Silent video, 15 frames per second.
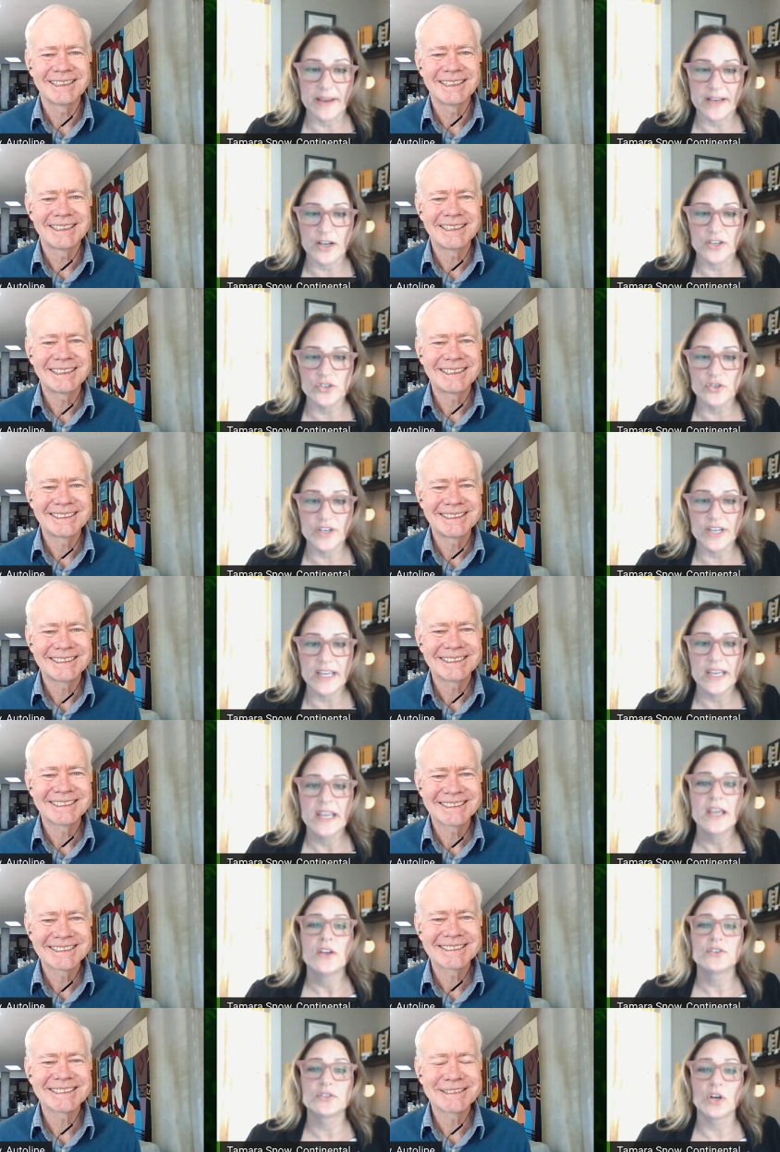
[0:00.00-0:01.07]
Speaker 1: by country.
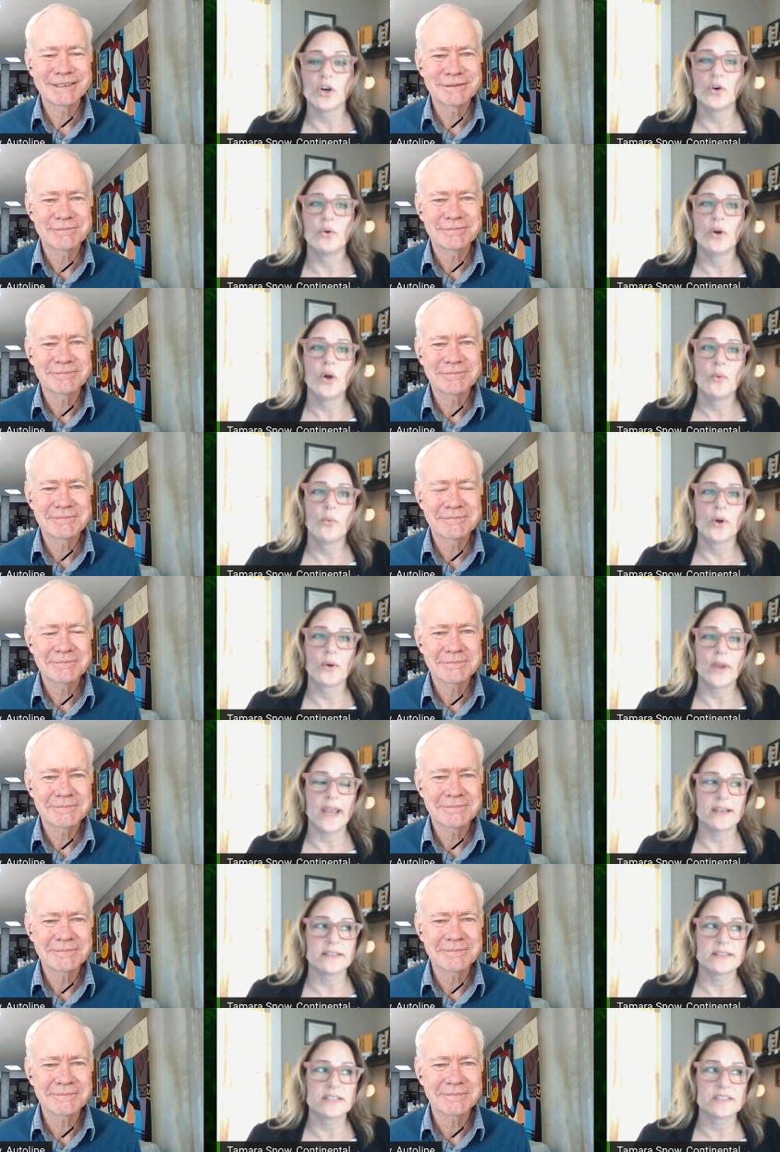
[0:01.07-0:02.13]
So we're
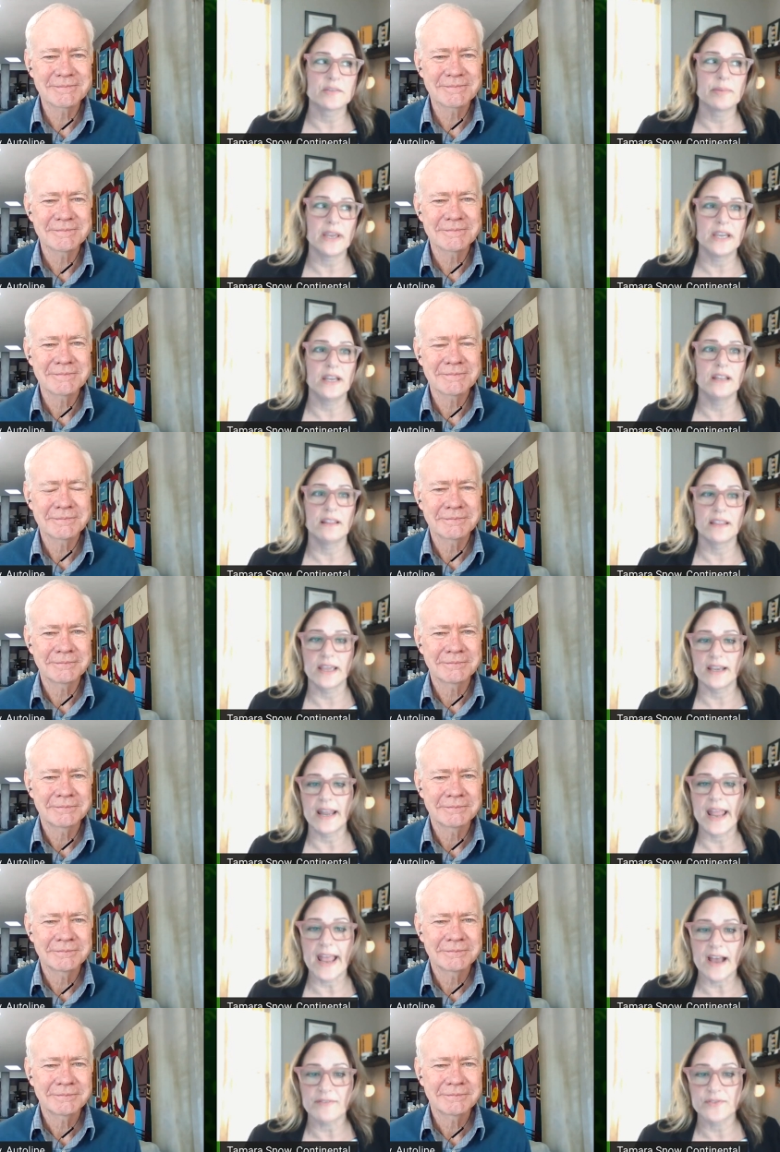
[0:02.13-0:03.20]
anticipating that
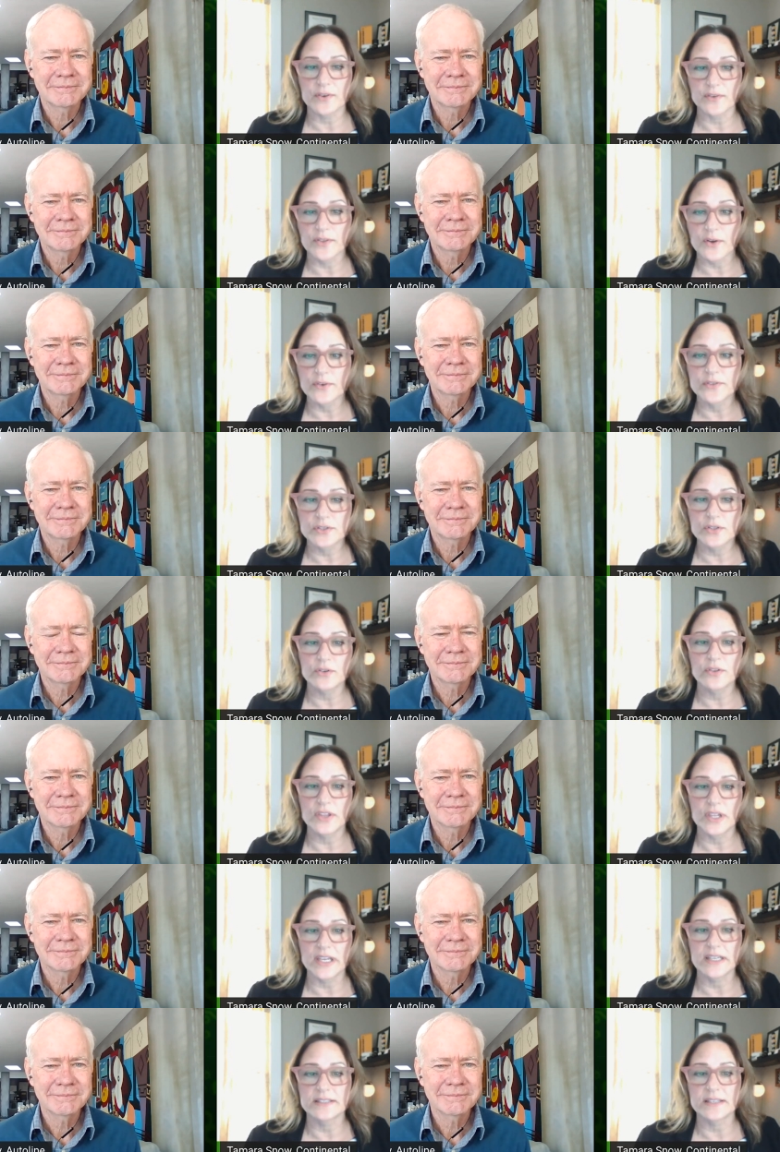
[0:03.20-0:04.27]
after those two
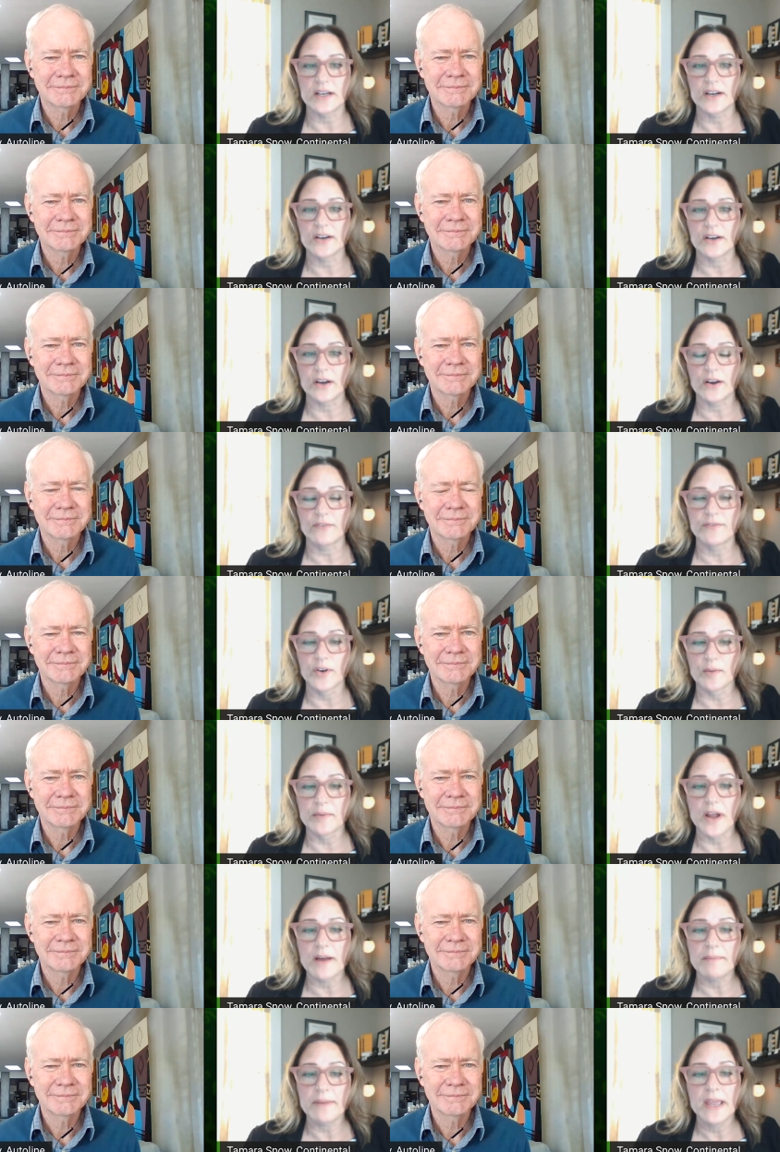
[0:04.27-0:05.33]
things are, are
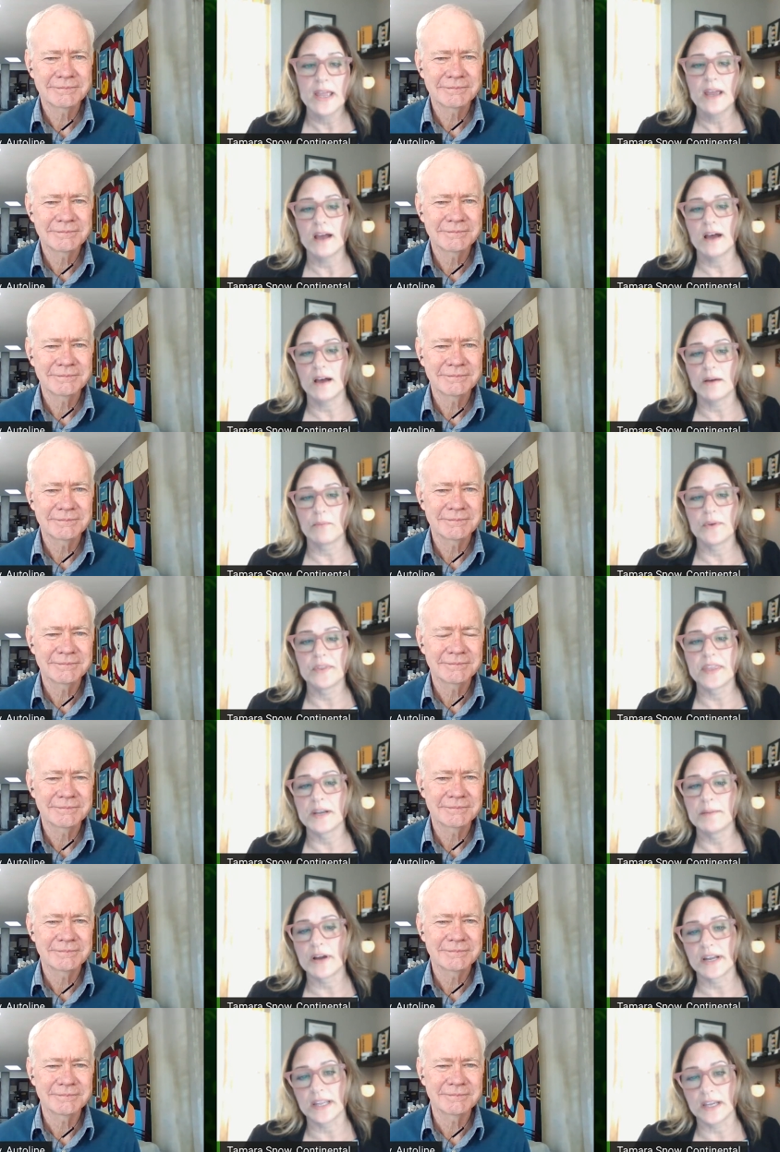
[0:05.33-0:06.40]
firmed up, uh, within
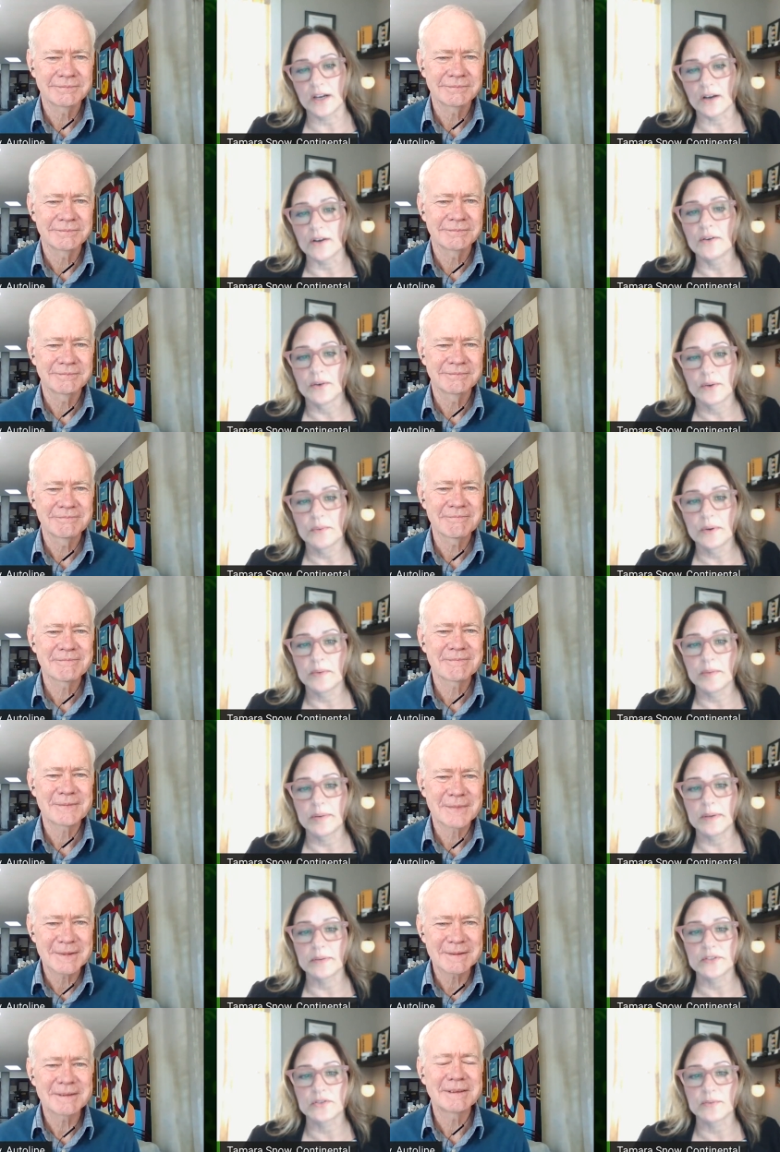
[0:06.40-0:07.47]
about a year, we would
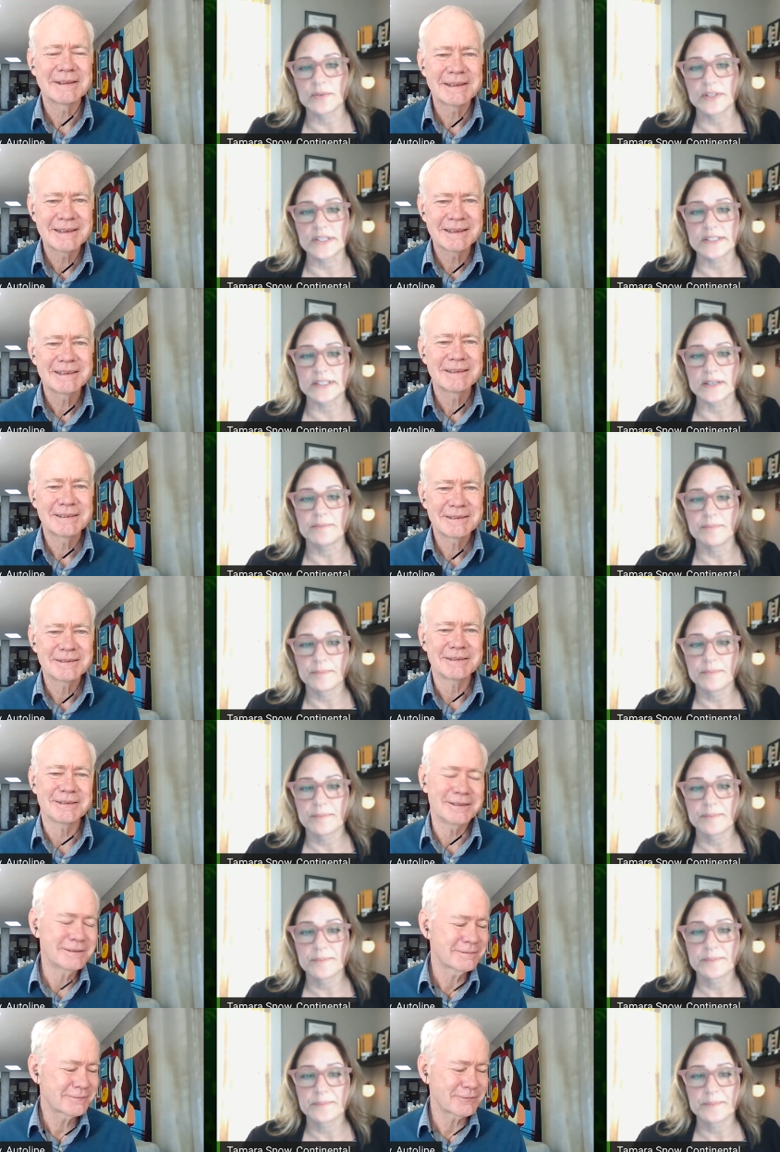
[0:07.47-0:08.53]
be able to release it.
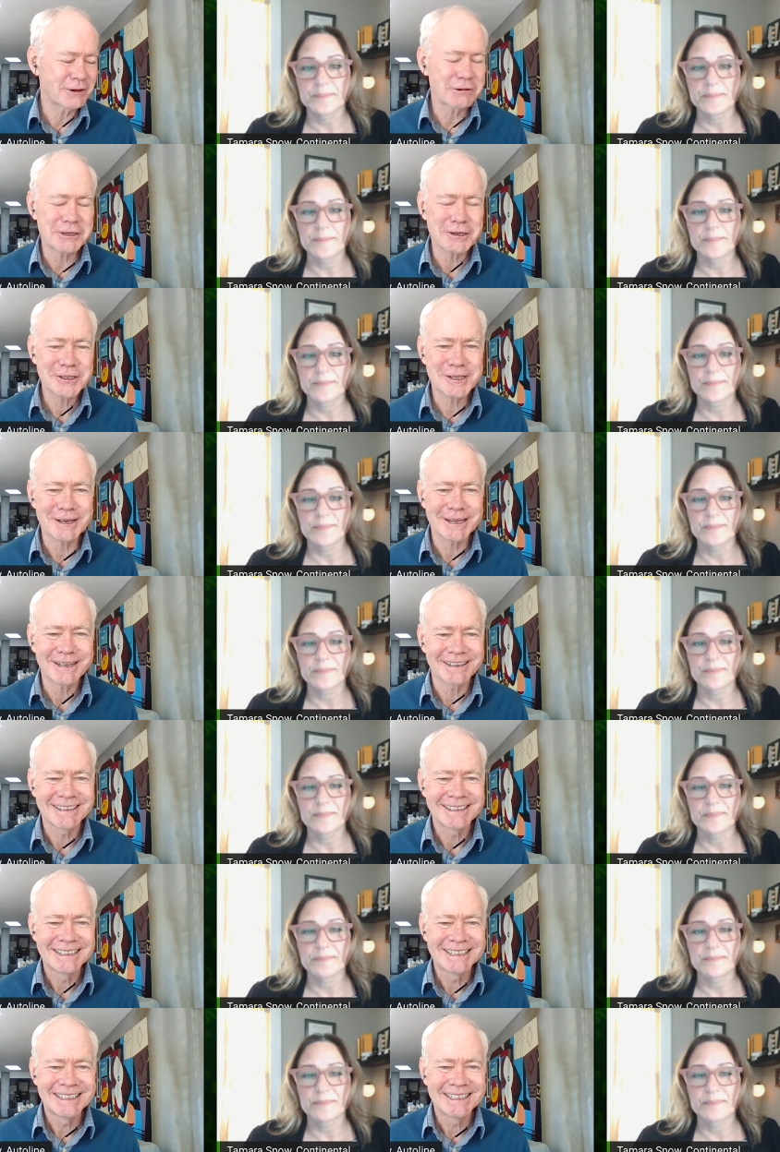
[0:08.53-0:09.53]
Speaker 2: Oh, very exciting.